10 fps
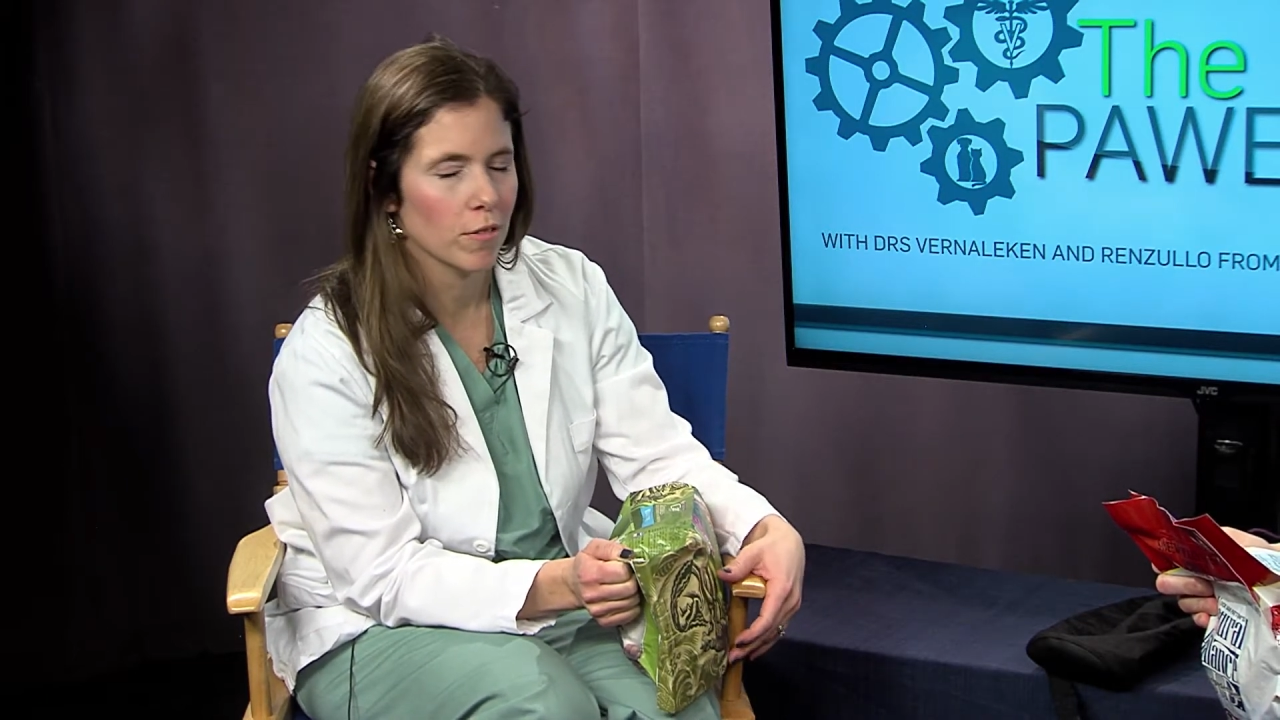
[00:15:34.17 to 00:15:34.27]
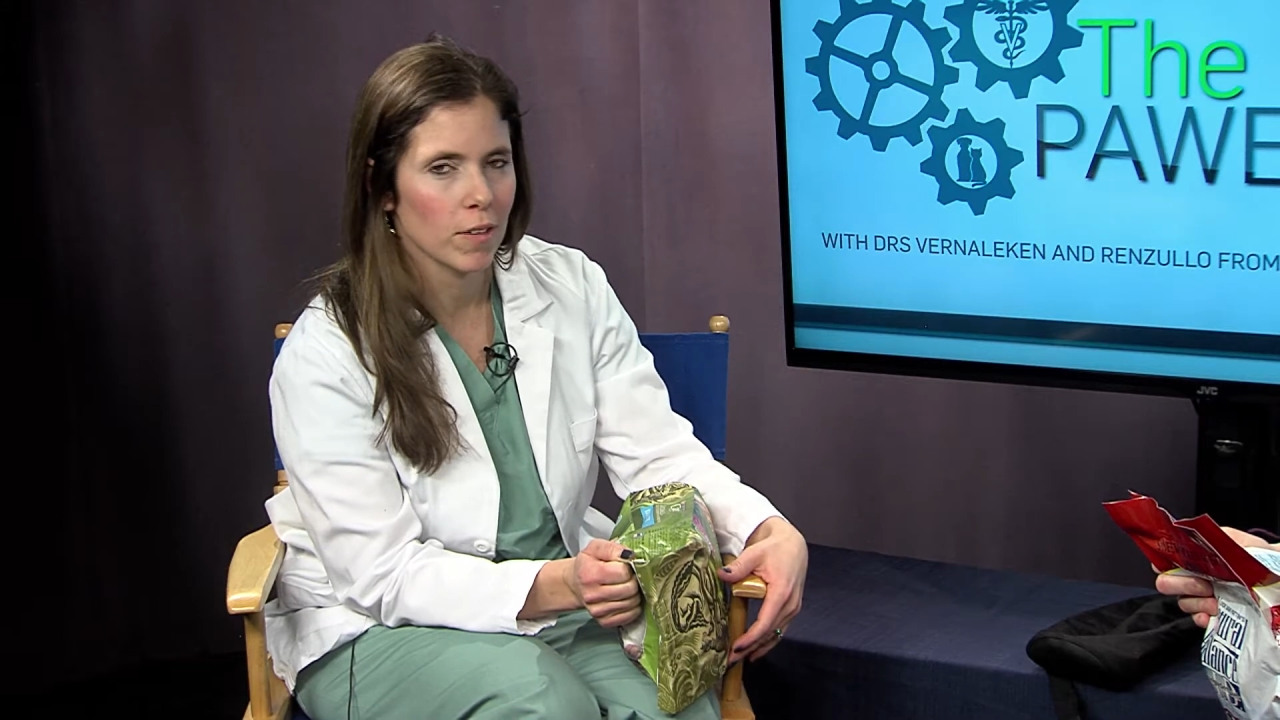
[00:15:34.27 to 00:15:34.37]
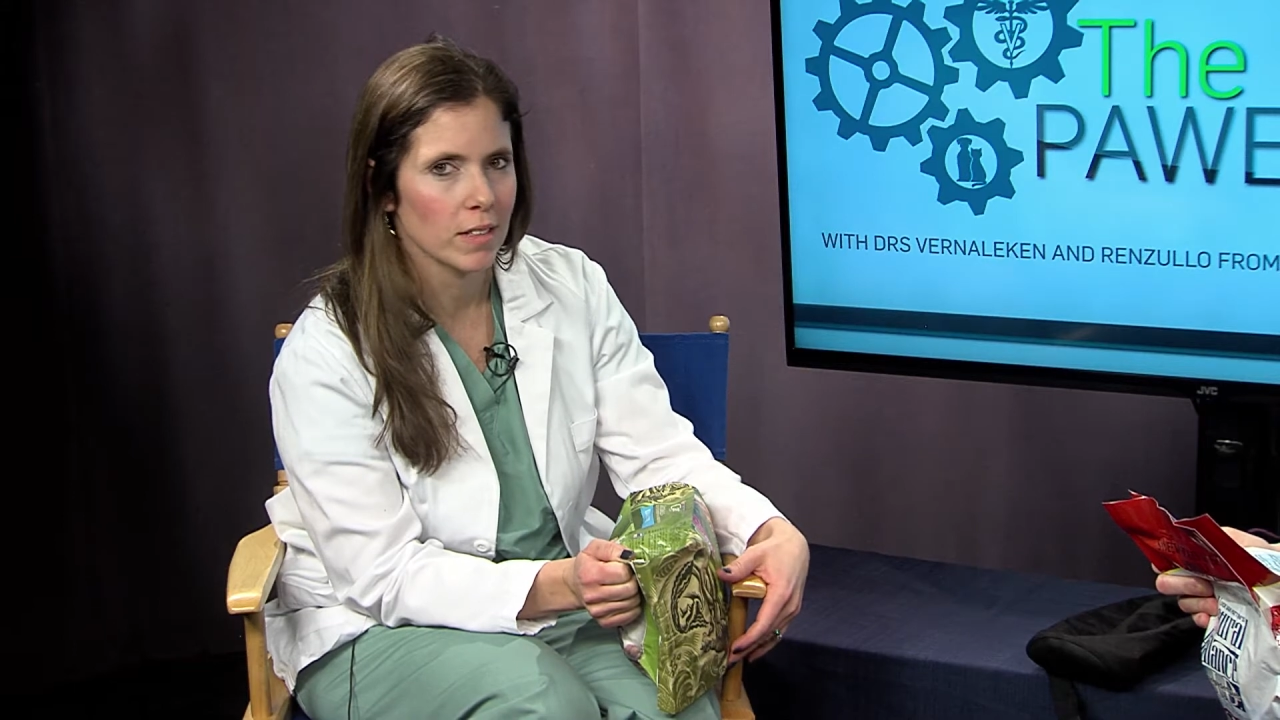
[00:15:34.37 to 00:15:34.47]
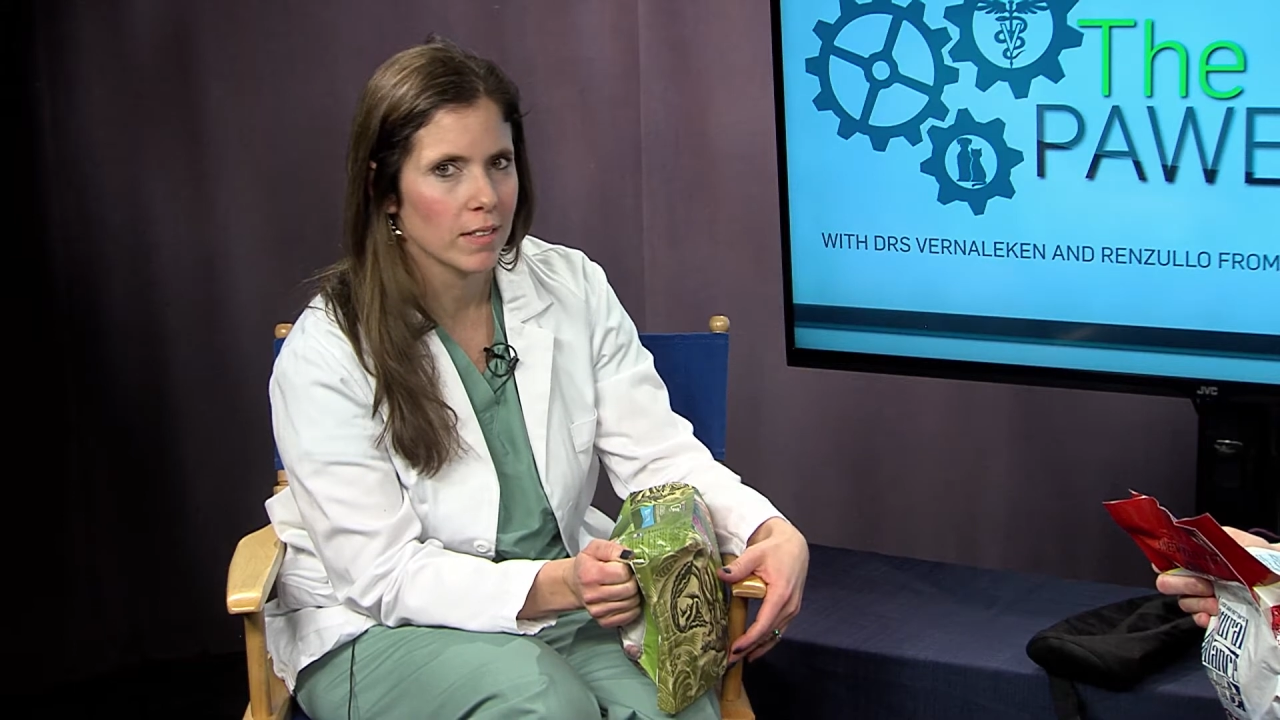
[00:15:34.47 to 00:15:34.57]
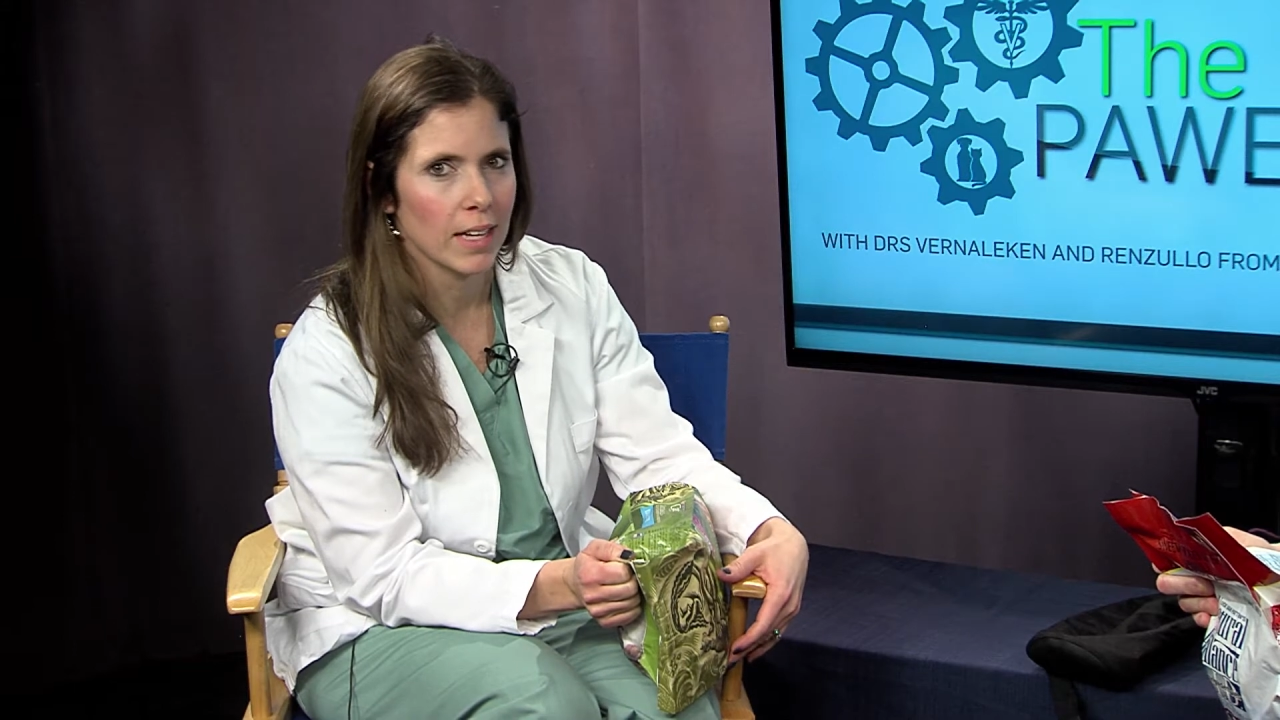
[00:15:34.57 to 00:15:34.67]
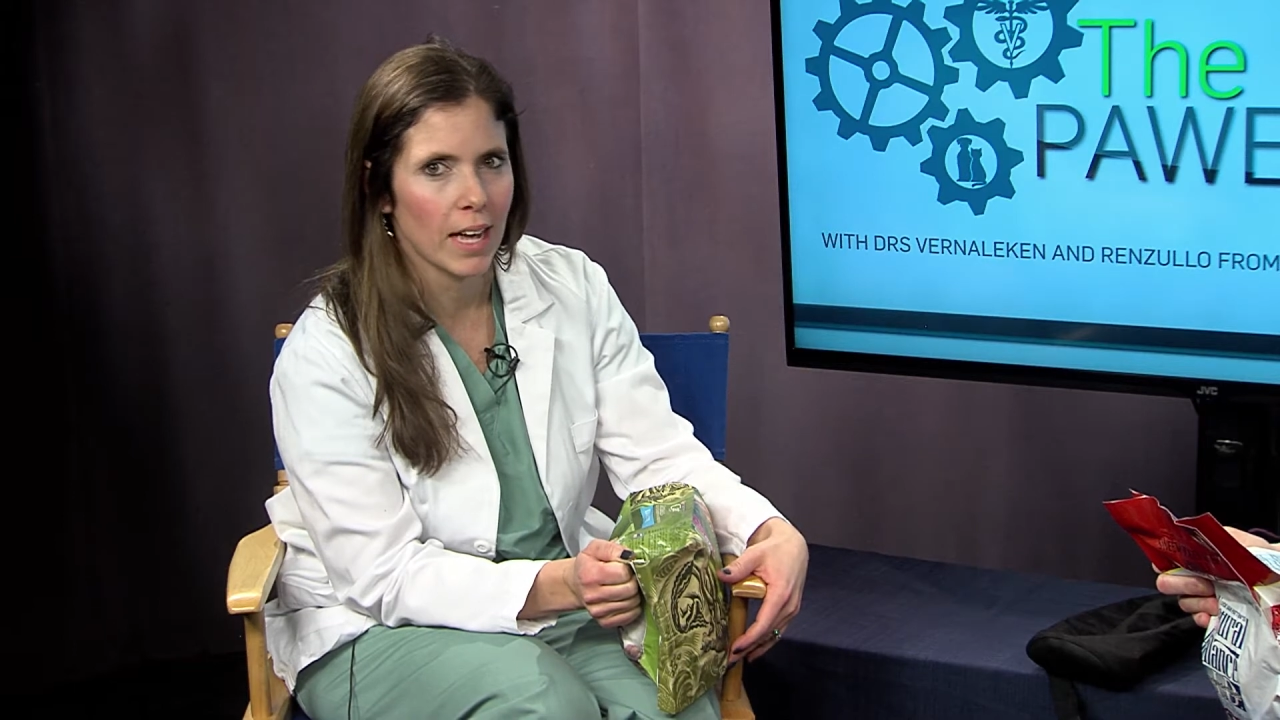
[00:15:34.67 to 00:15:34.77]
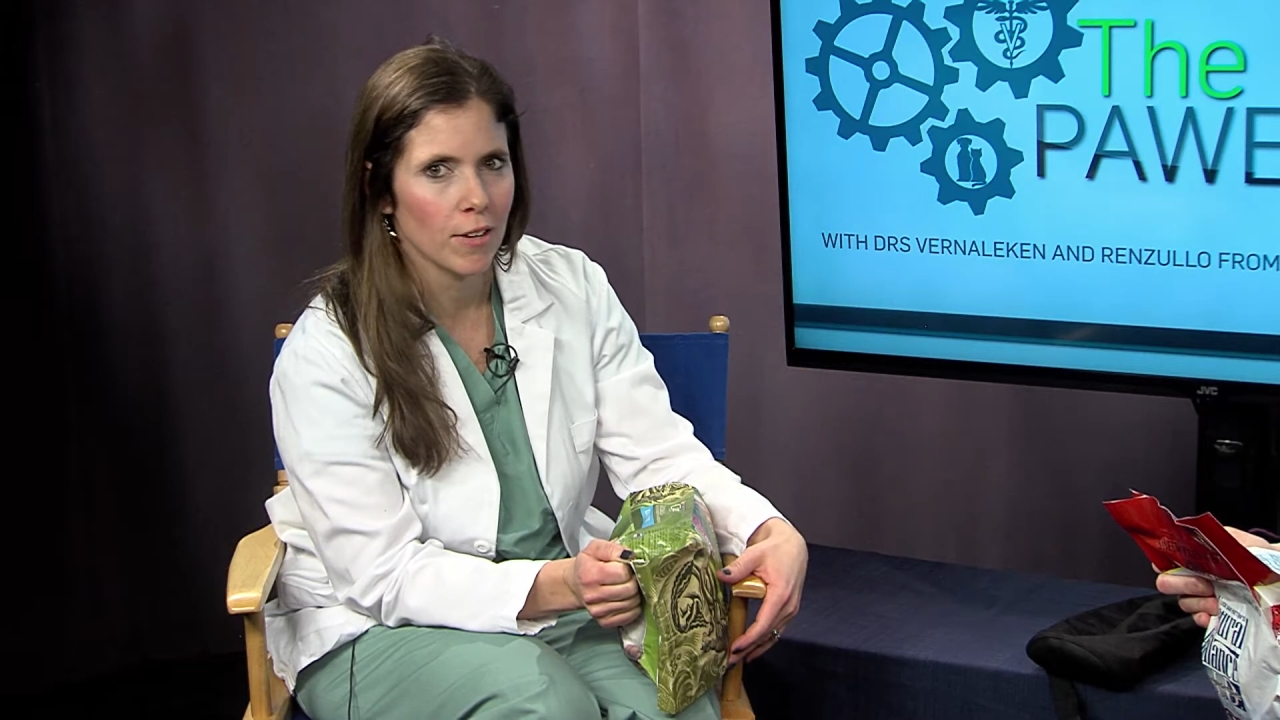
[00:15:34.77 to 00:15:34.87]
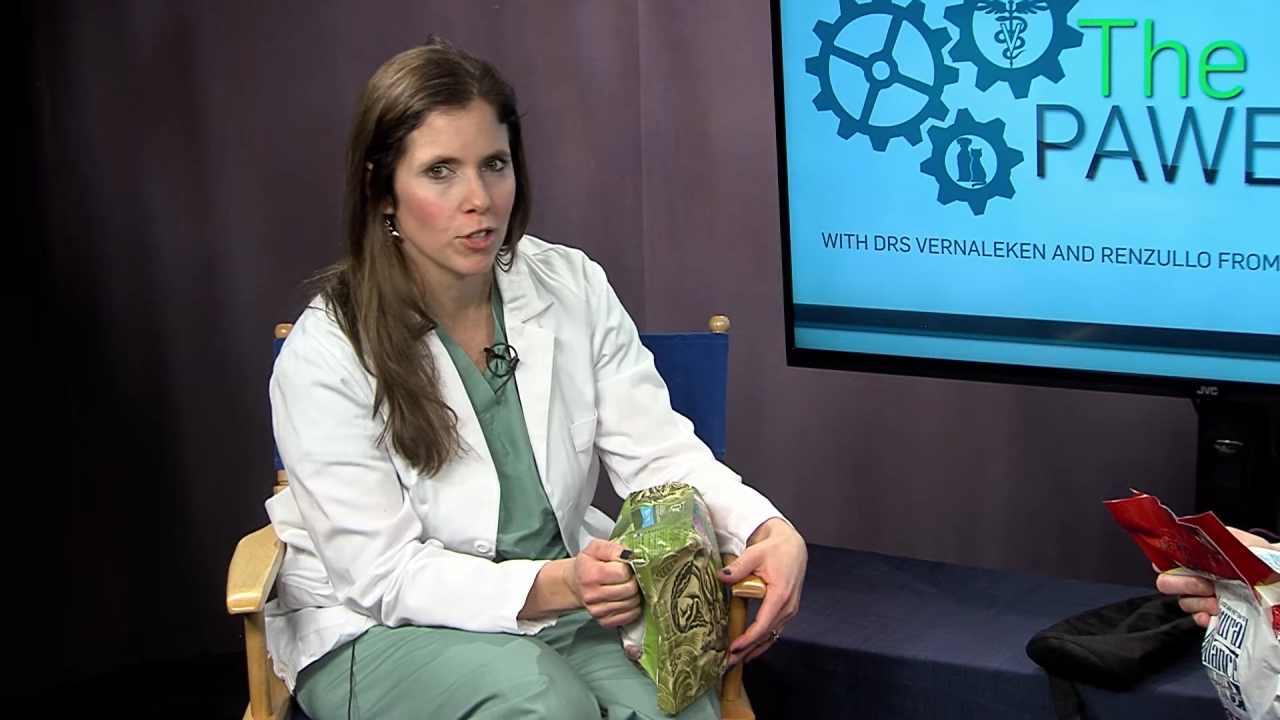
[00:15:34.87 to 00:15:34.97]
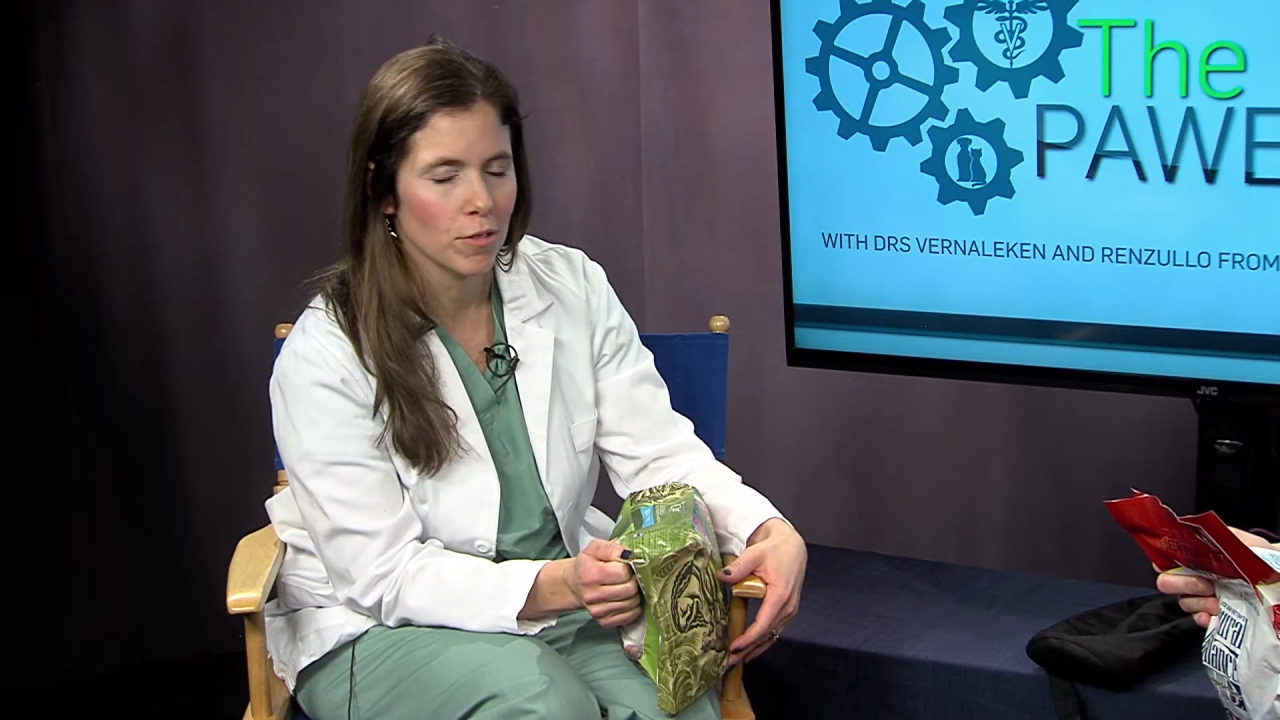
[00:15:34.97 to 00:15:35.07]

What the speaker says: resting energy